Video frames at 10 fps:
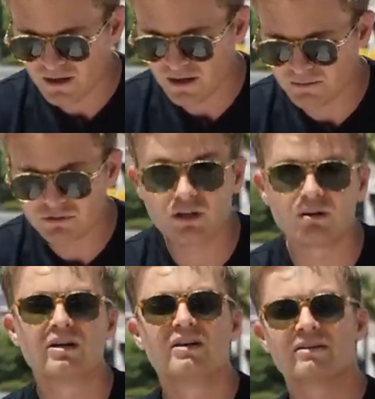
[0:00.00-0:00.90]

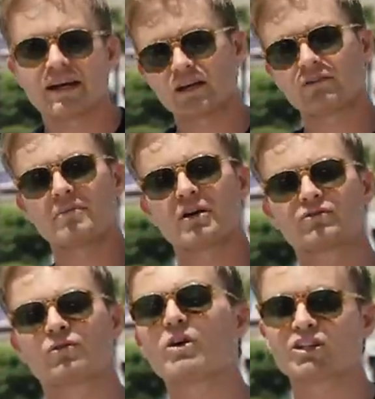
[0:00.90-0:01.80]
So thank you very
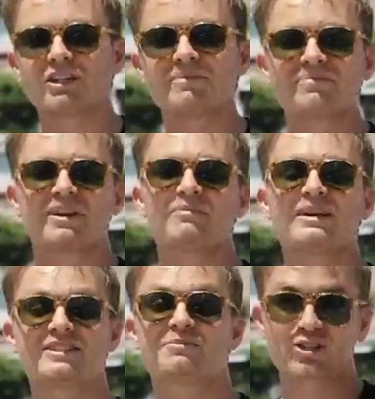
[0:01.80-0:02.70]
much for watching.
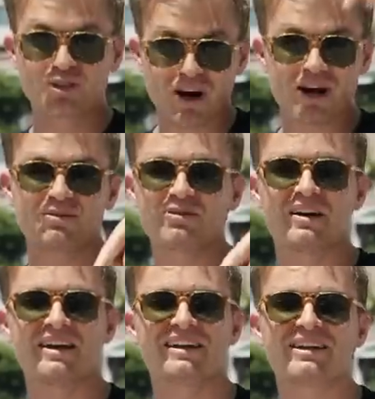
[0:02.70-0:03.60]
Please subscribe to
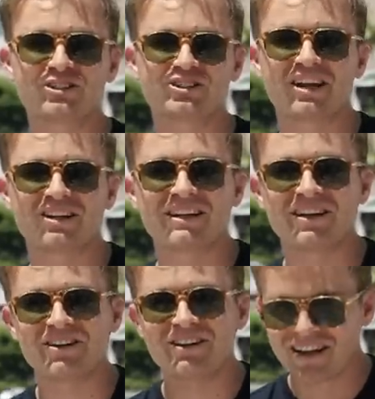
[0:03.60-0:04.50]
my English channel
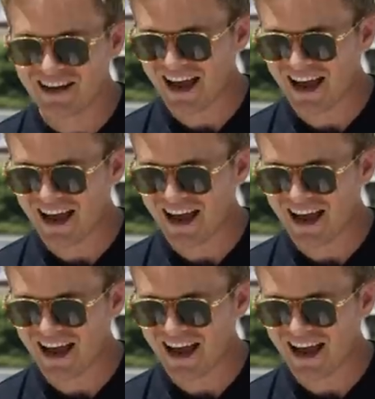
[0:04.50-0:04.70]
here,